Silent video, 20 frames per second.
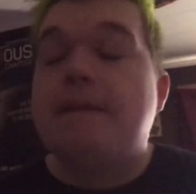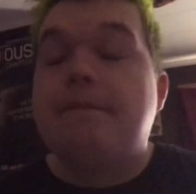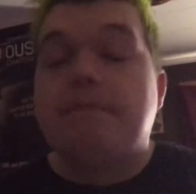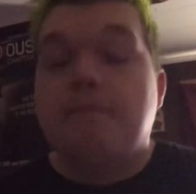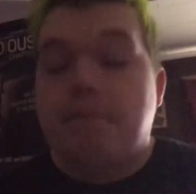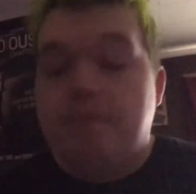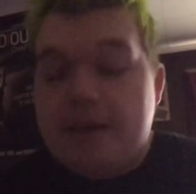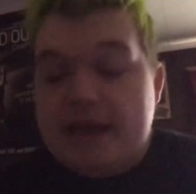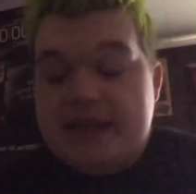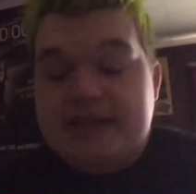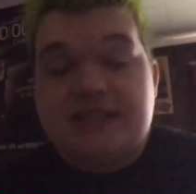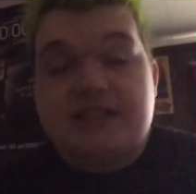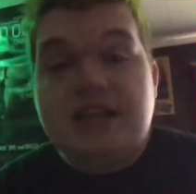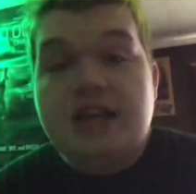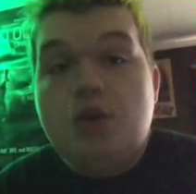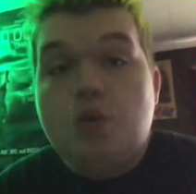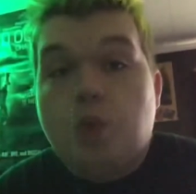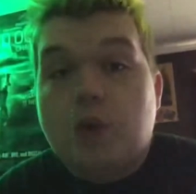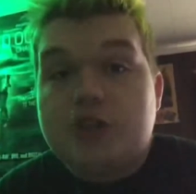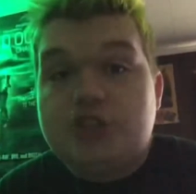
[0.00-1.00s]
Basically,
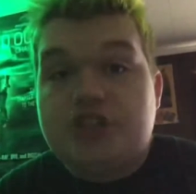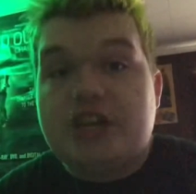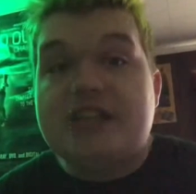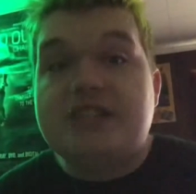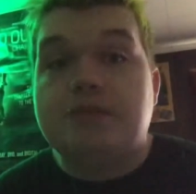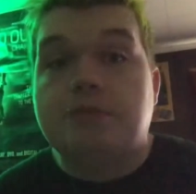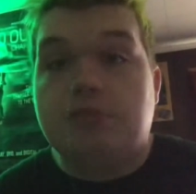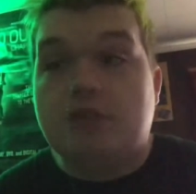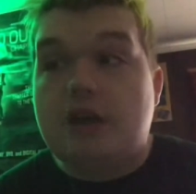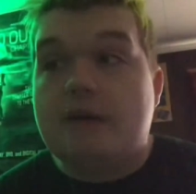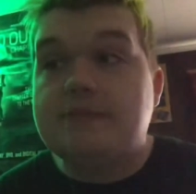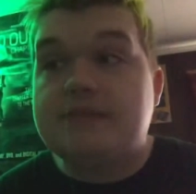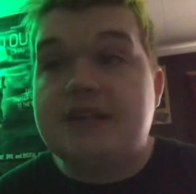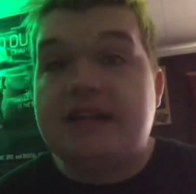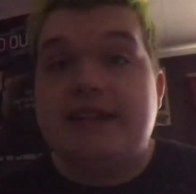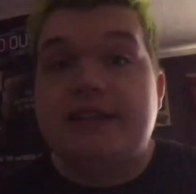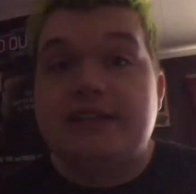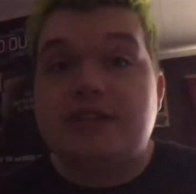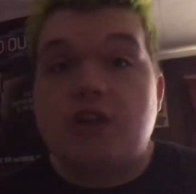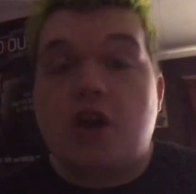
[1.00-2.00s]
what Jason Blum said in
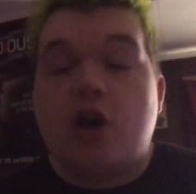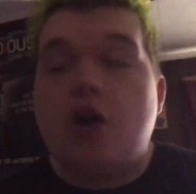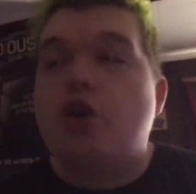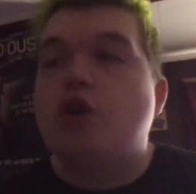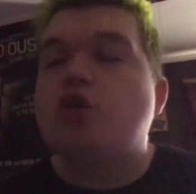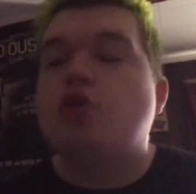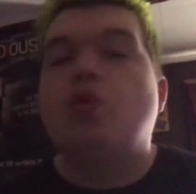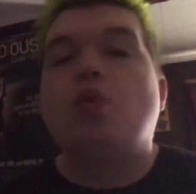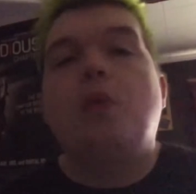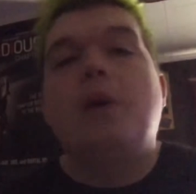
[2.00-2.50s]
this article,